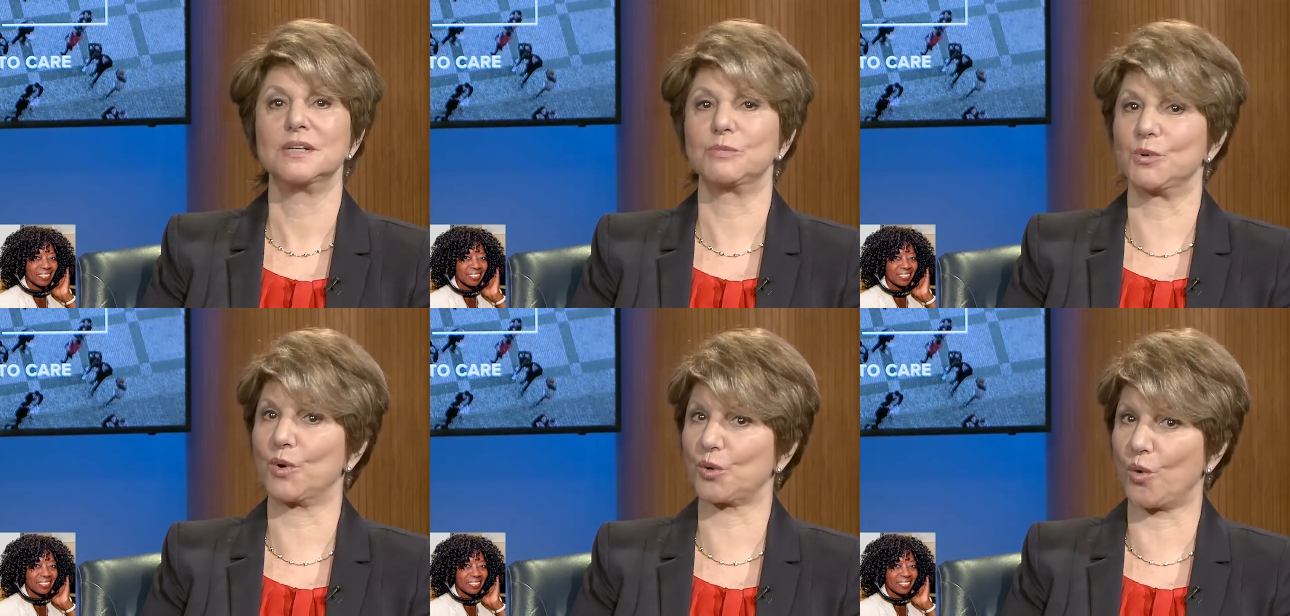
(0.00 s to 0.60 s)
Speaker 1: we
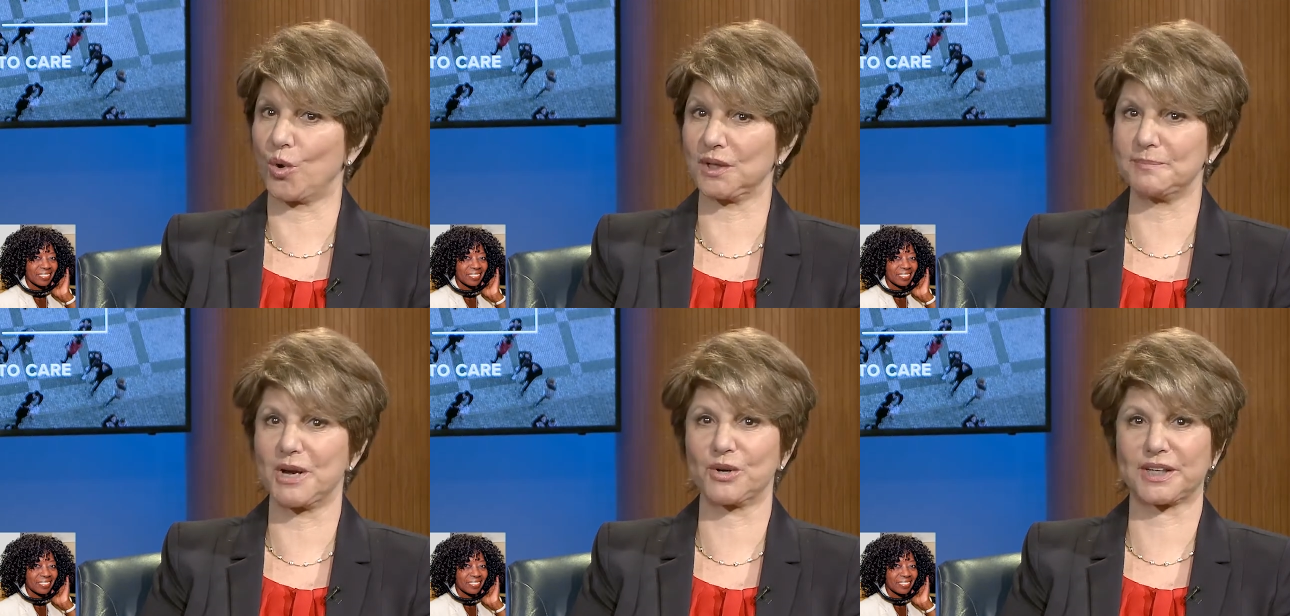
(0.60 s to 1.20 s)
want all
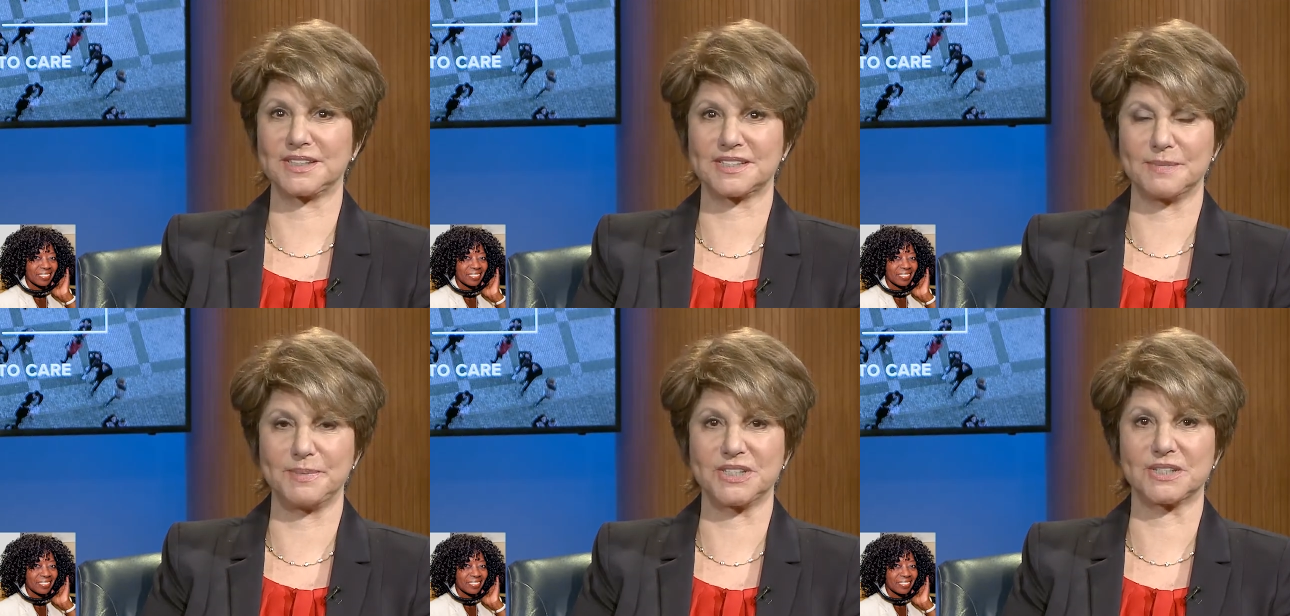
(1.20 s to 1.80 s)
Americans to
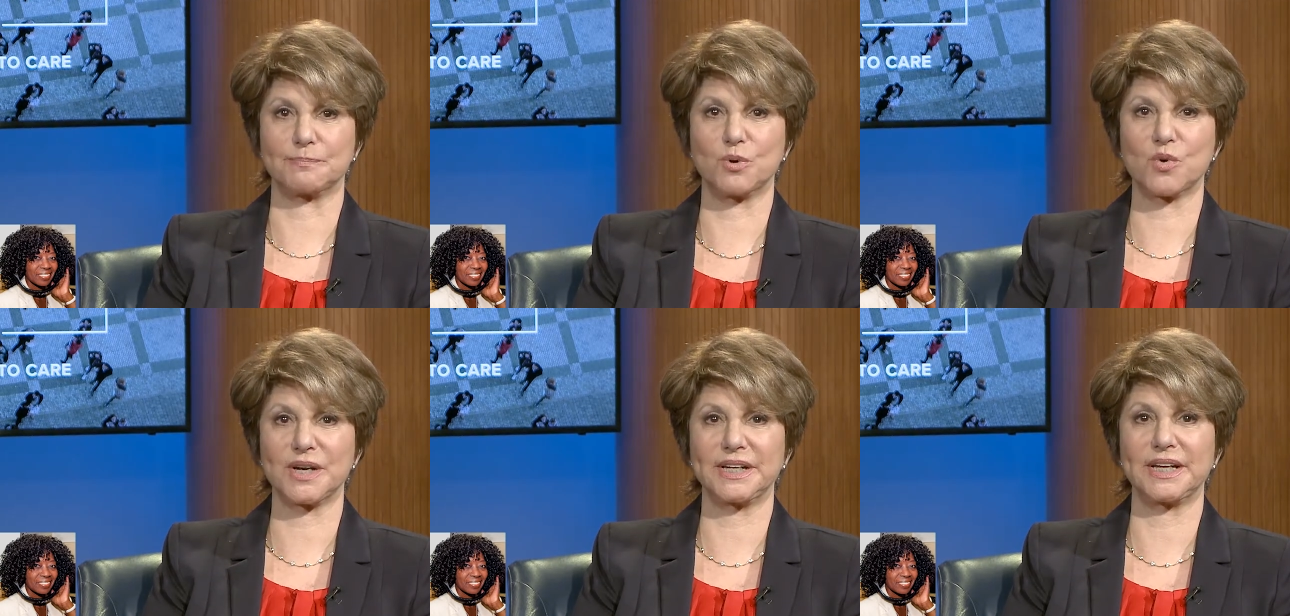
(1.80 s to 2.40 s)
be
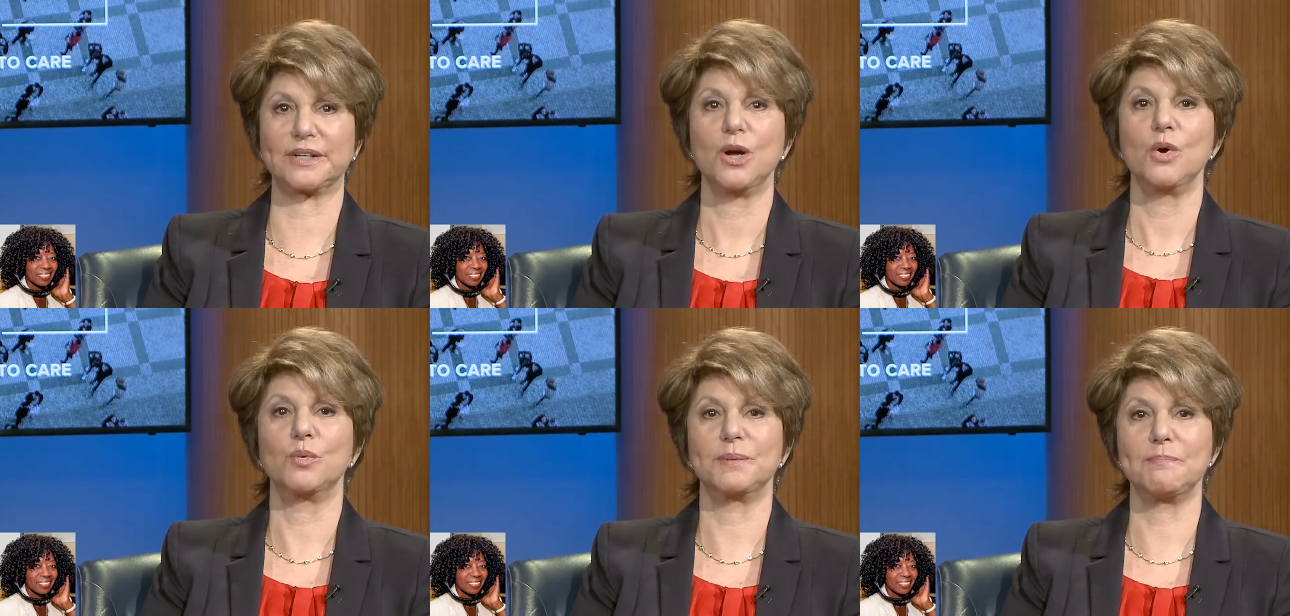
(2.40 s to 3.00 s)
supporting it,
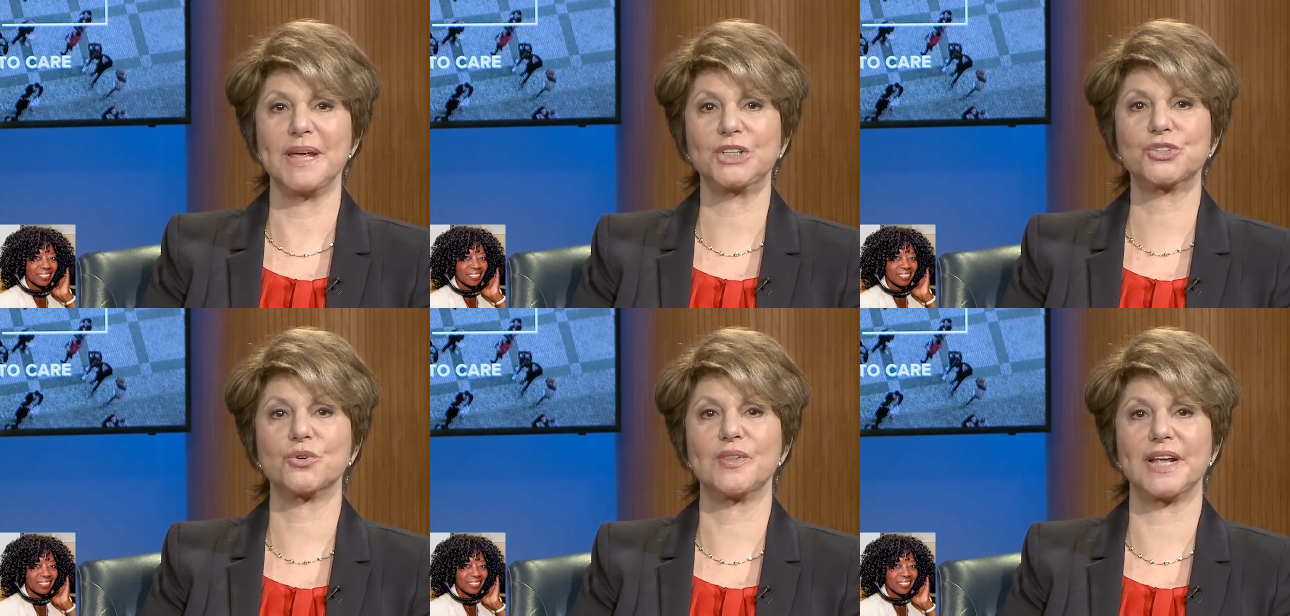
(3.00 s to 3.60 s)
would make
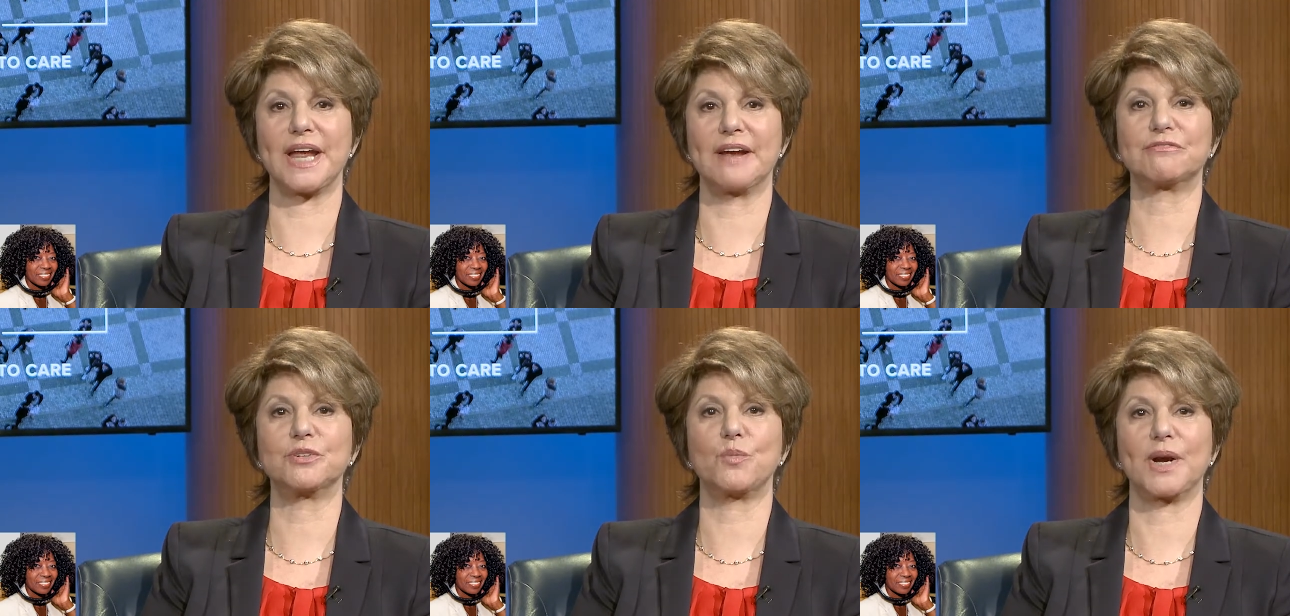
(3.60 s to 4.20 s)
sure that
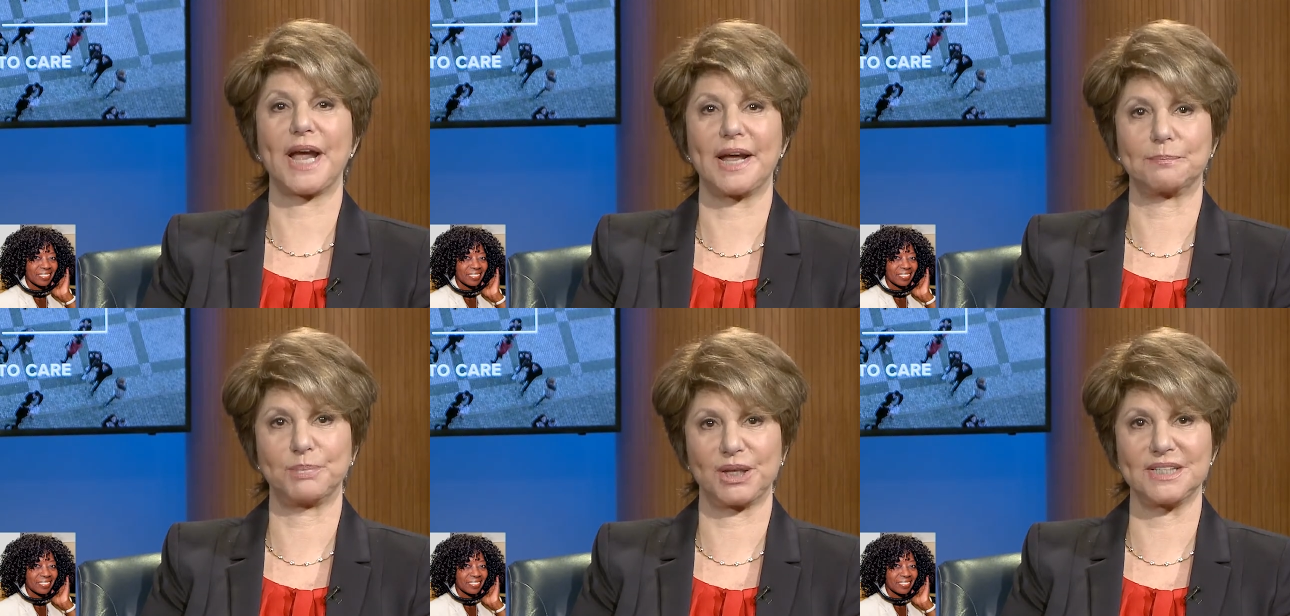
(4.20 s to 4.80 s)
everyone had a
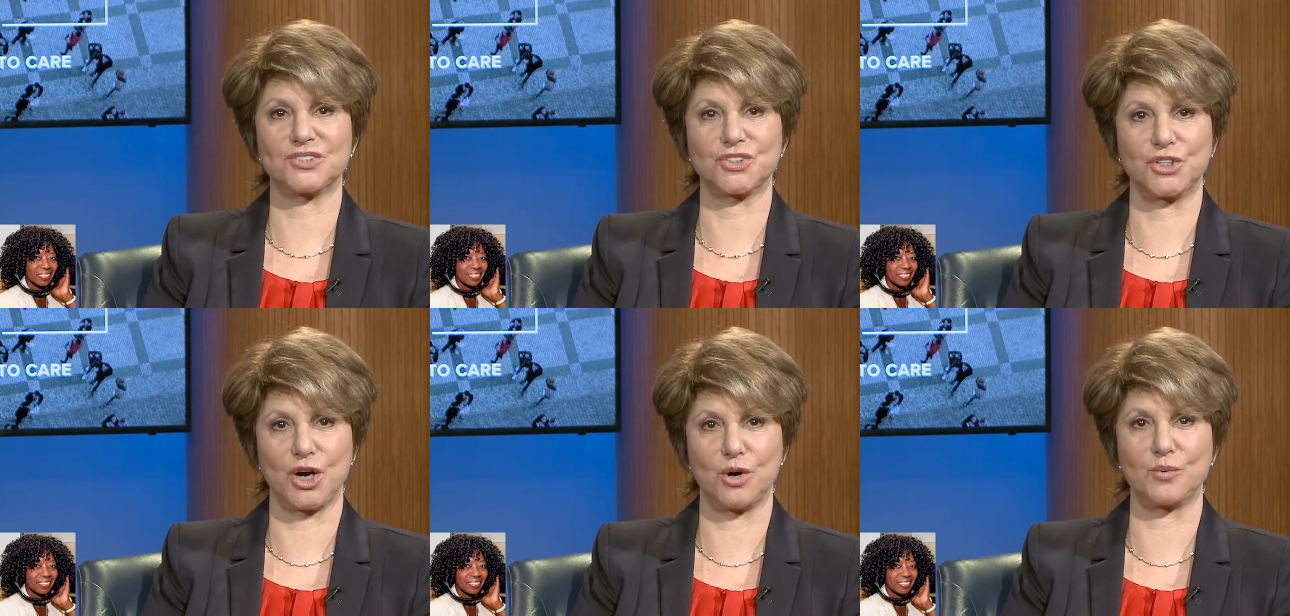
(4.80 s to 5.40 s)
place to
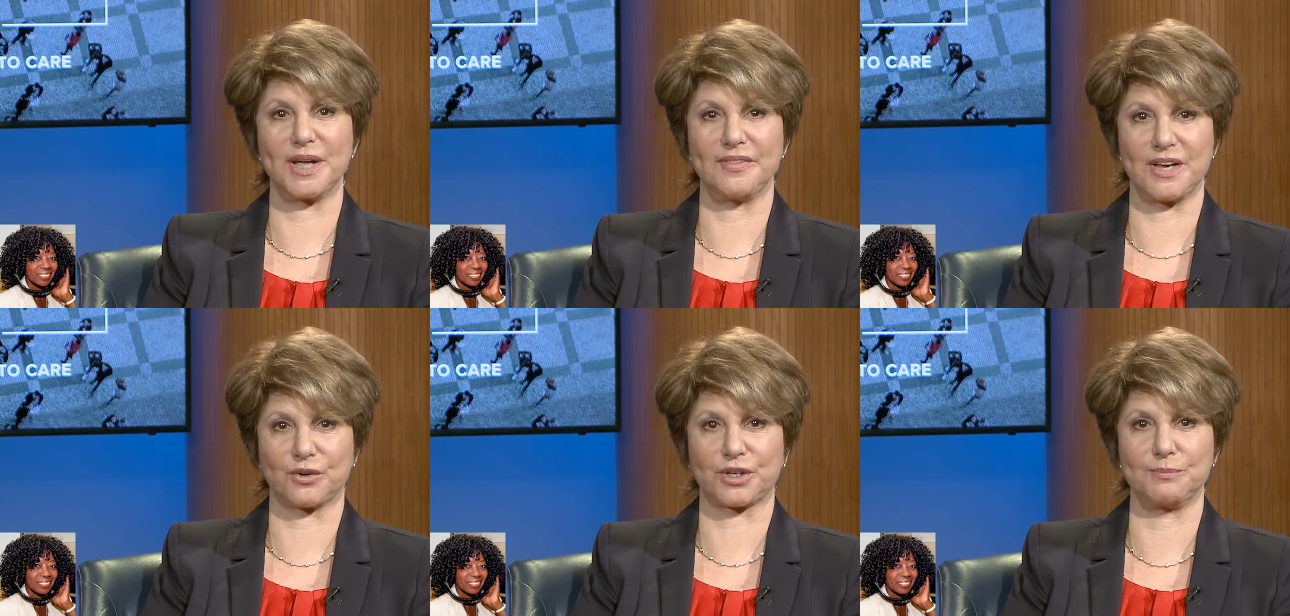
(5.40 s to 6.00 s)
go in
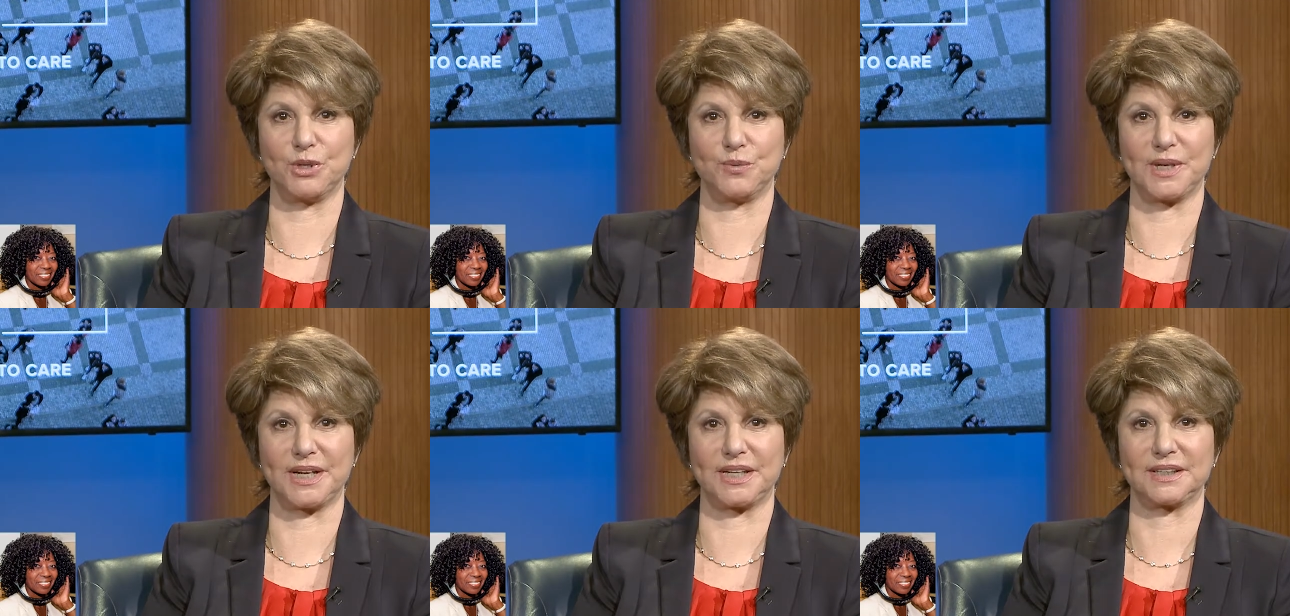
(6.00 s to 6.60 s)
their
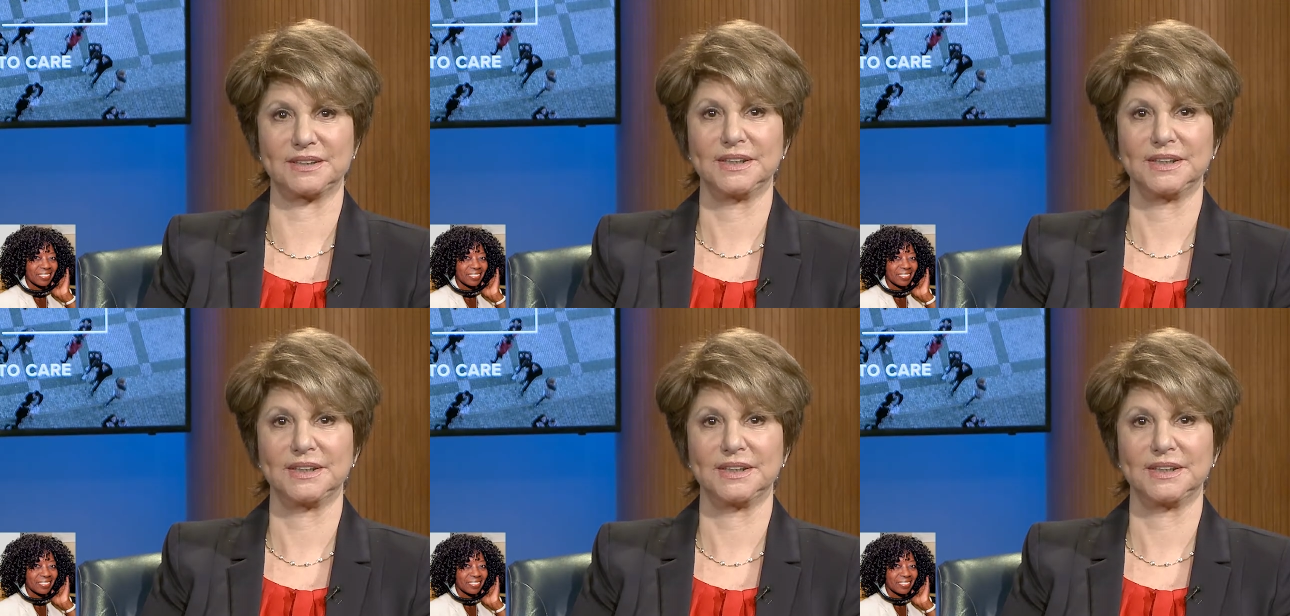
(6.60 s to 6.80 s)
community.